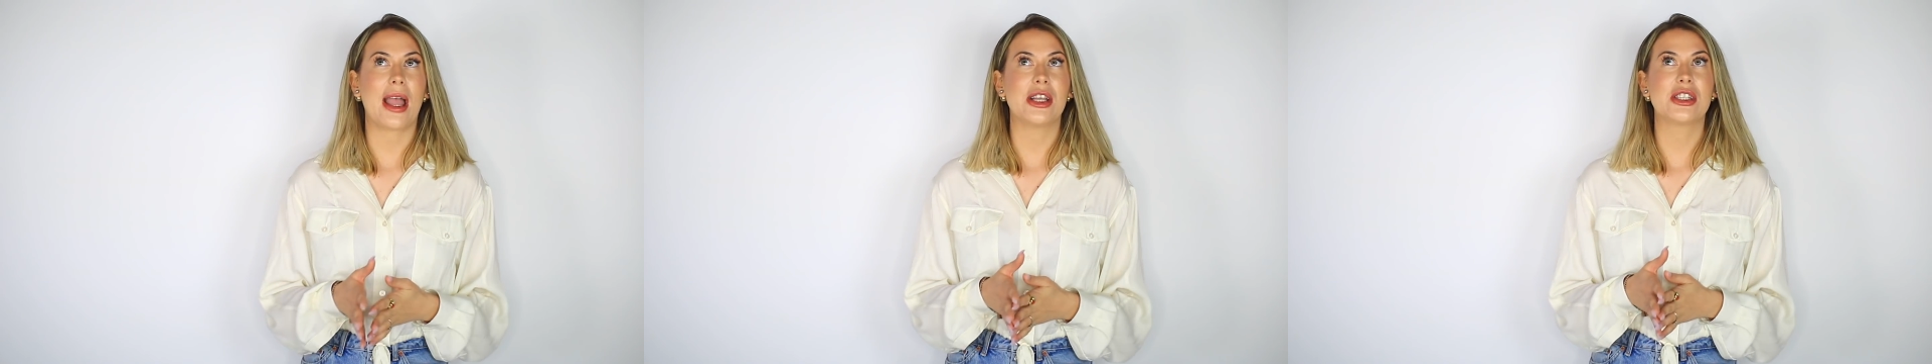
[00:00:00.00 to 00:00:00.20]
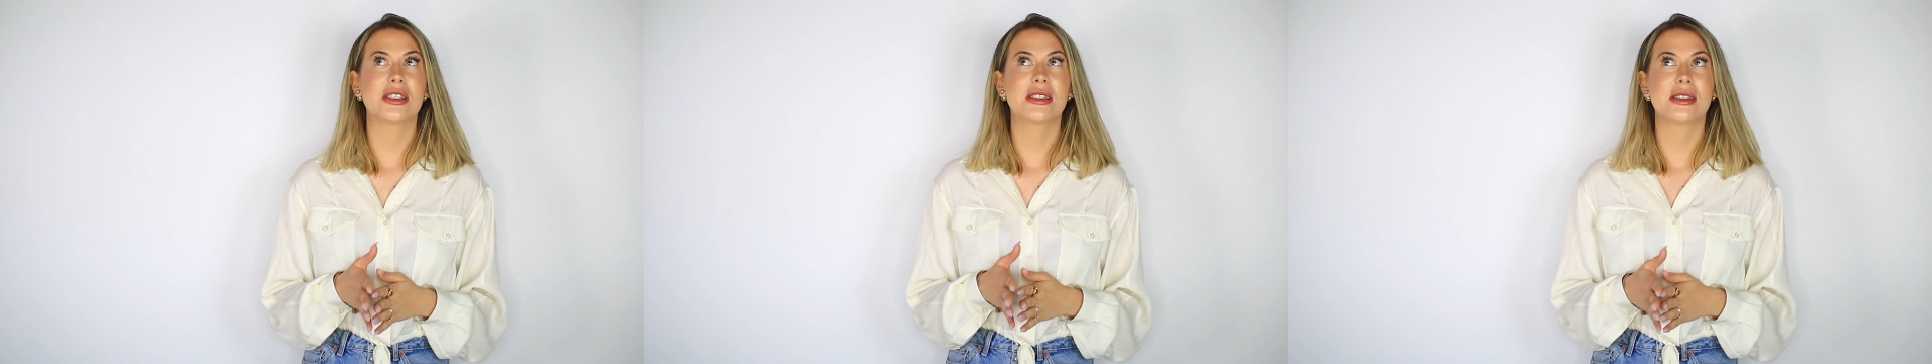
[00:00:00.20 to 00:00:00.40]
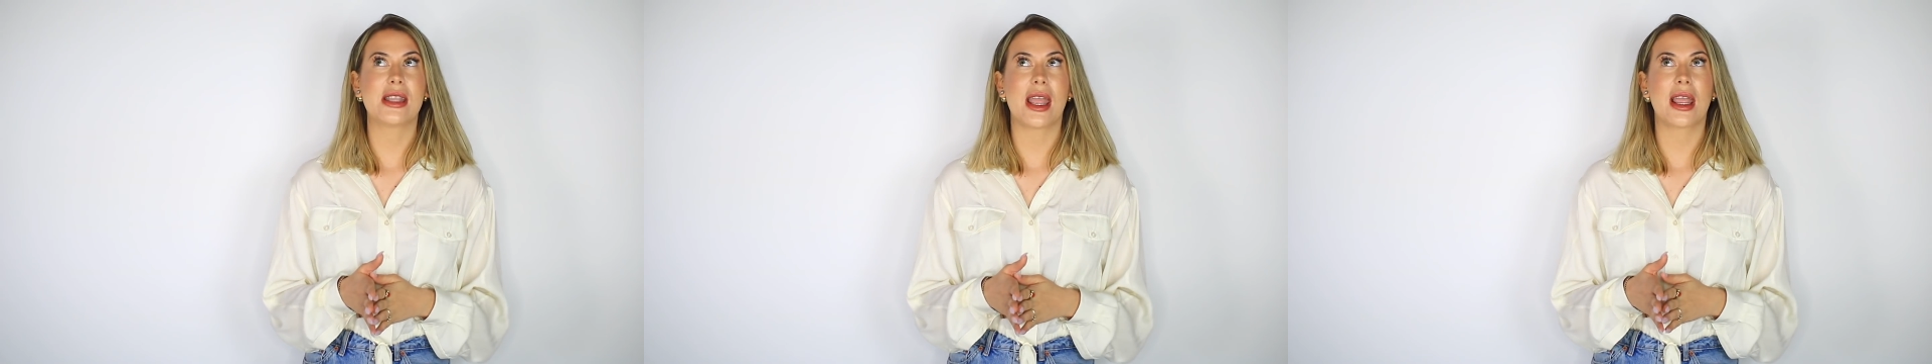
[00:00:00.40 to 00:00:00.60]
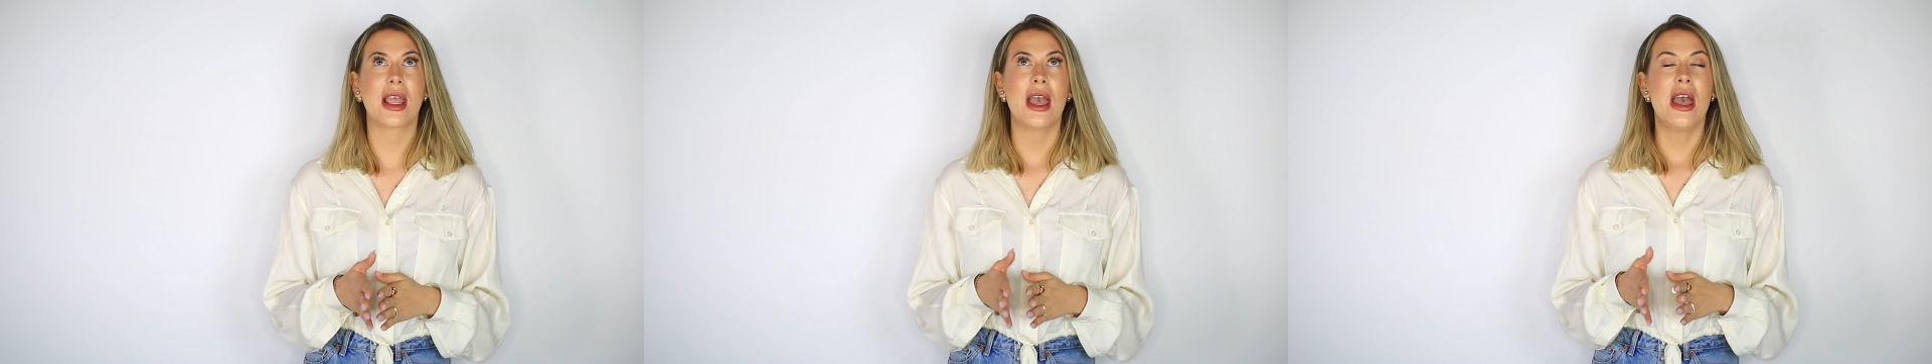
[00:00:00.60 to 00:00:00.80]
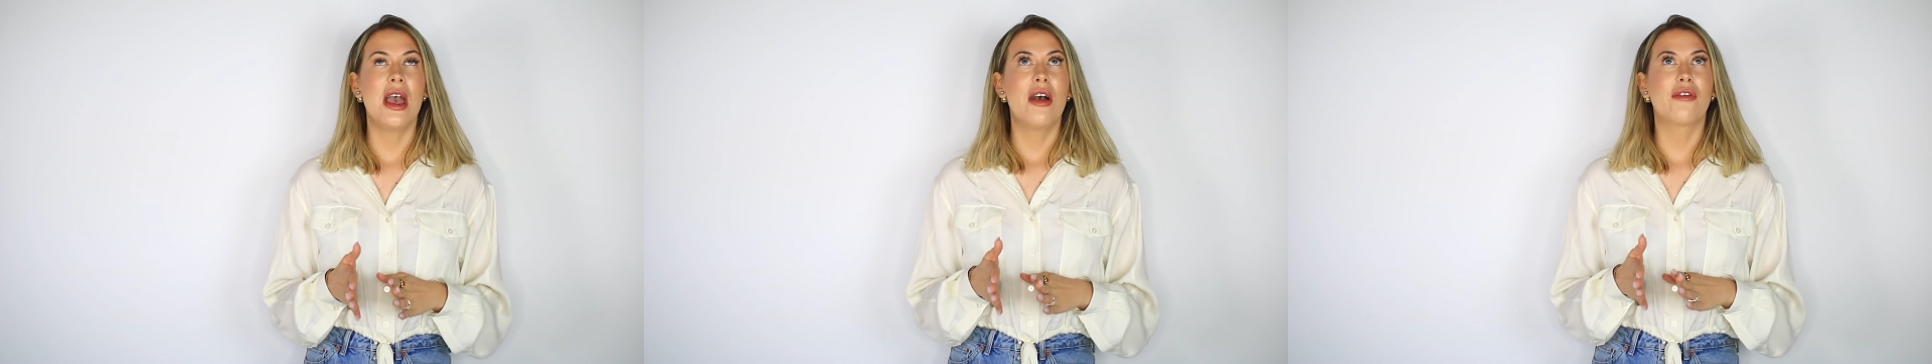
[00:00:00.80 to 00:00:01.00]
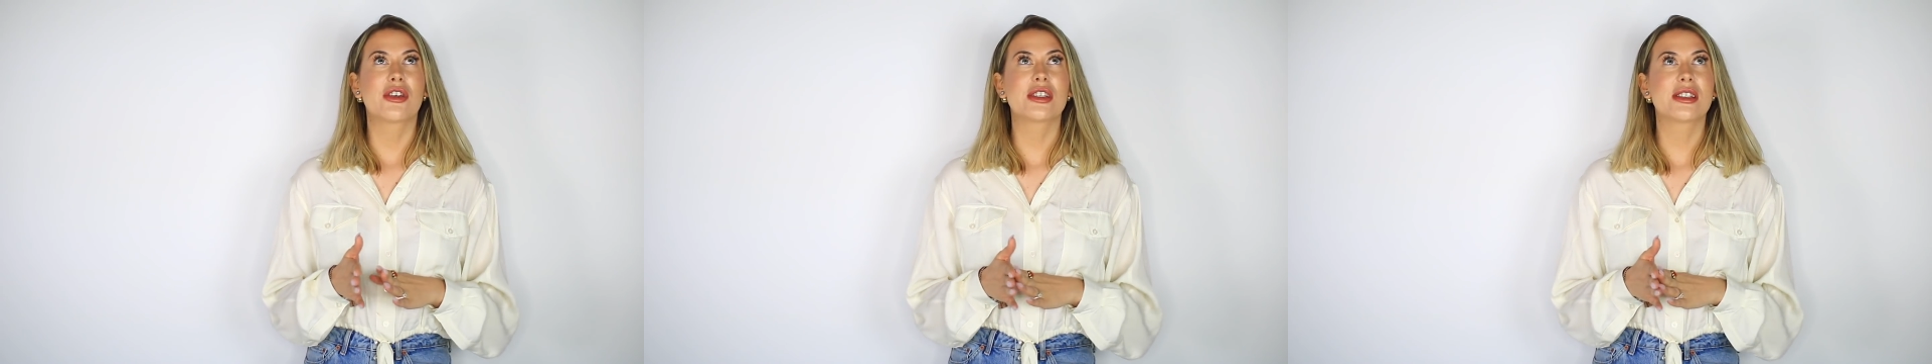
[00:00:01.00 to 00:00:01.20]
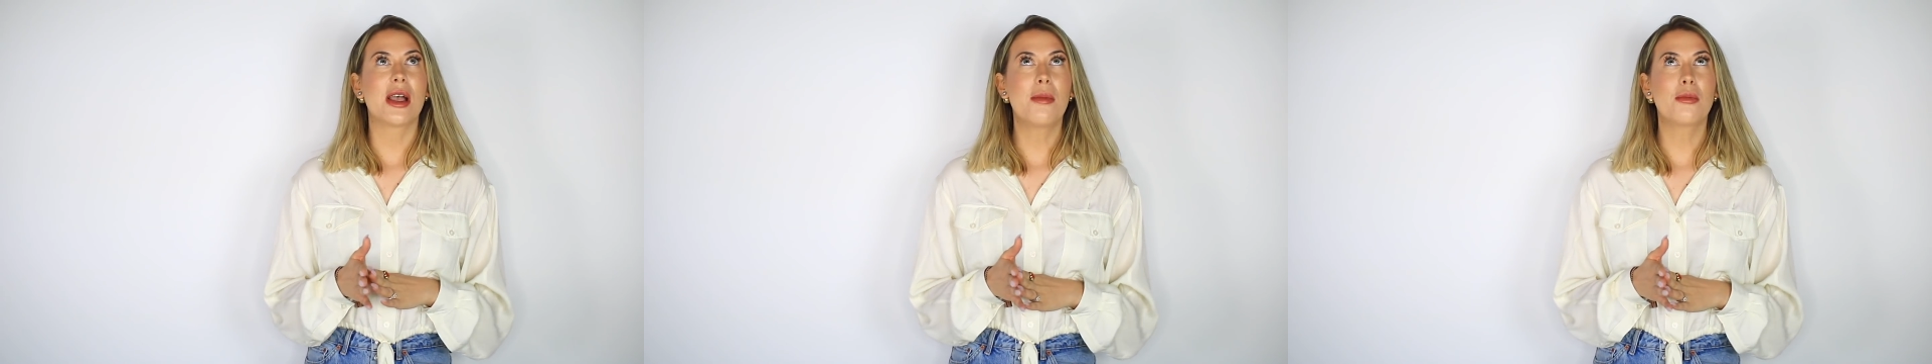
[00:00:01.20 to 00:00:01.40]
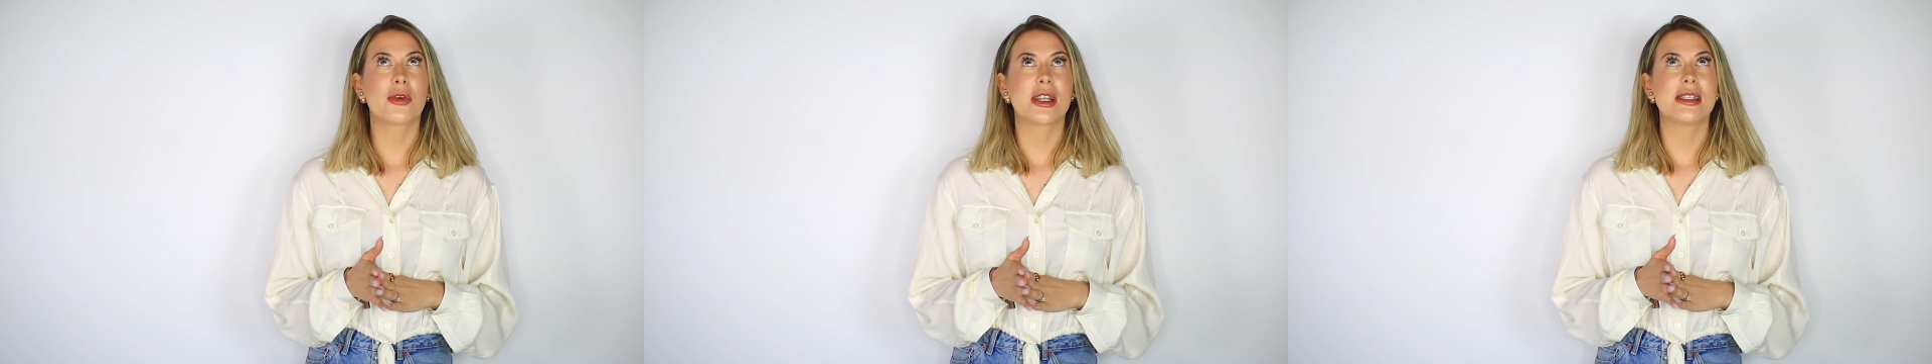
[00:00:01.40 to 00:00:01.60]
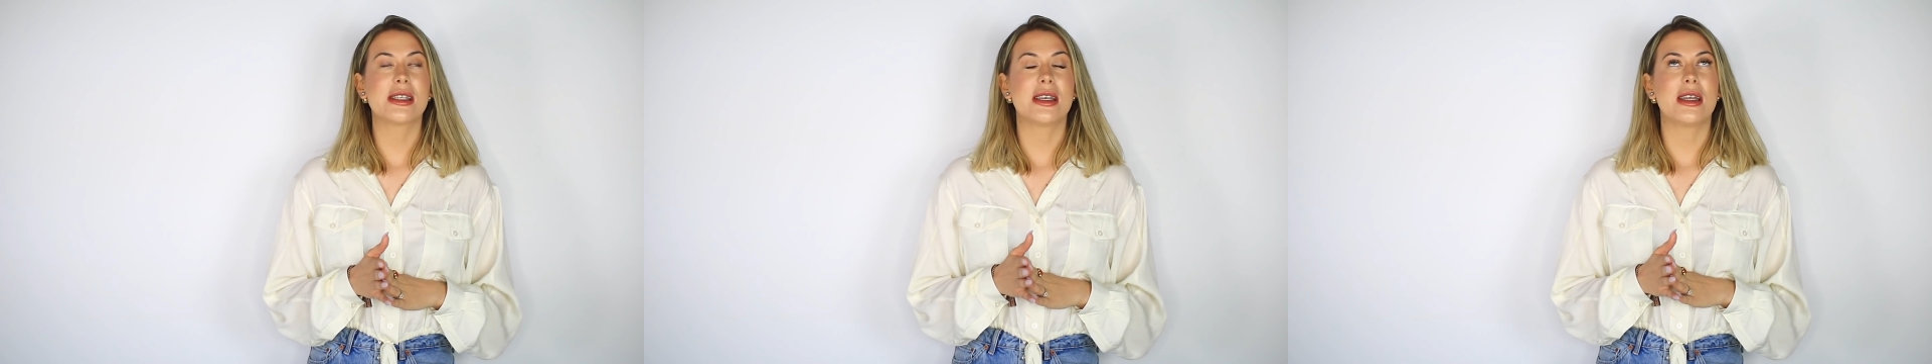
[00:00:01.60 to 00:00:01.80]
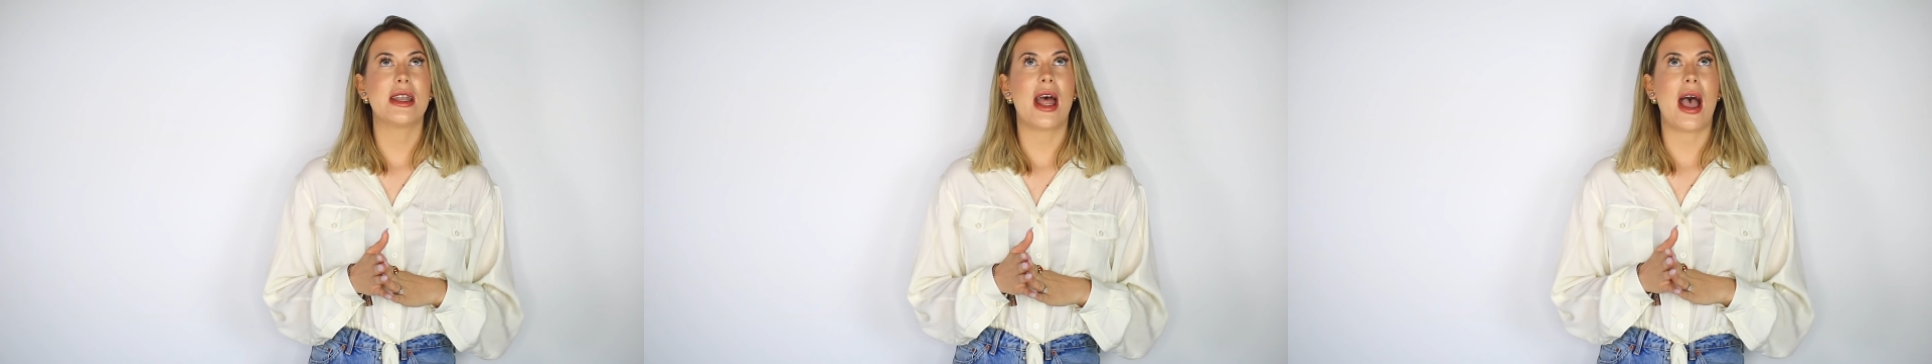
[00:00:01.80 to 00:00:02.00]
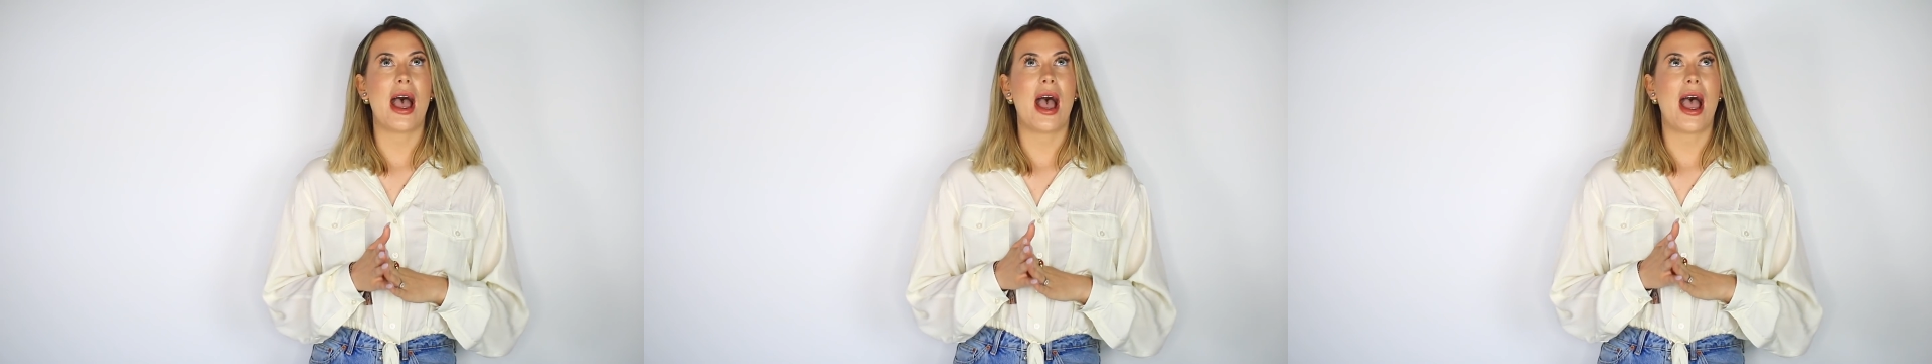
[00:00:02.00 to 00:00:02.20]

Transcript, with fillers: I just think for some reason,